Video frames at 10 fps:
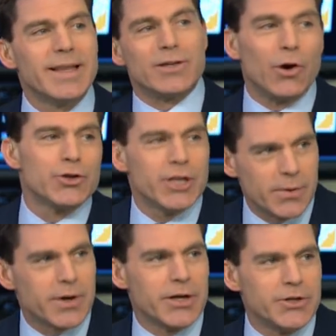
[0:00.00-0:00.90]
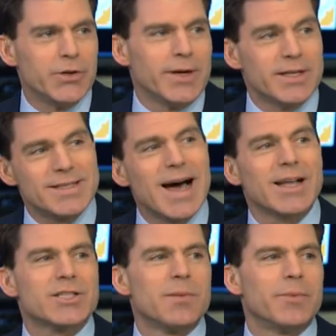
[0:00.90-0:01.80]
They told you they were going to do it. It's
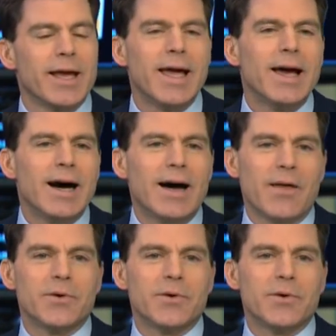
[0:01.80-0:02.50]
not something uh,